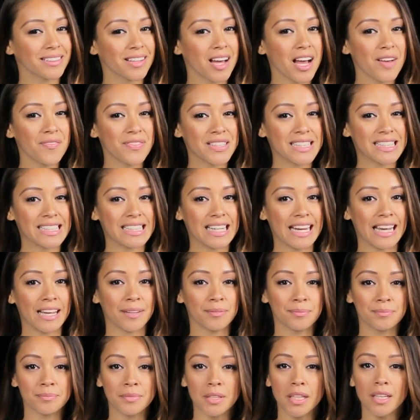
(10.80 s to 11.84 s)
in the office
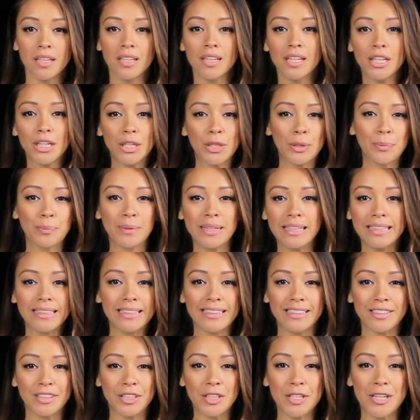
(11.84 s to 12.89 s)
today. No big
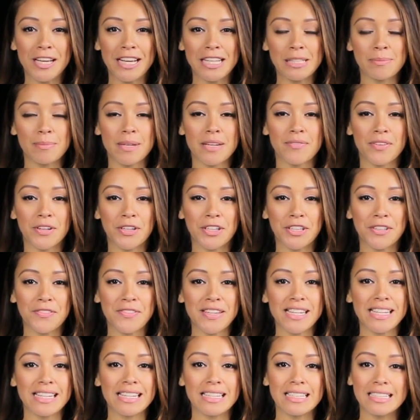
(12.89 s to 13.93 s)
deal, you guys may have heard of
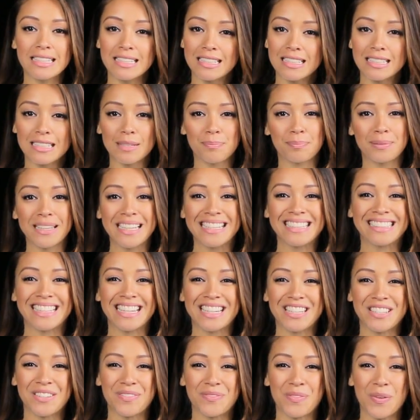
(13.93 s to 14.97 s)
it. It's a
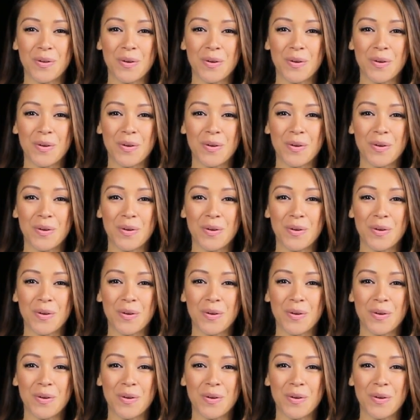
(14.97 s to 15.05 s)
PlayStation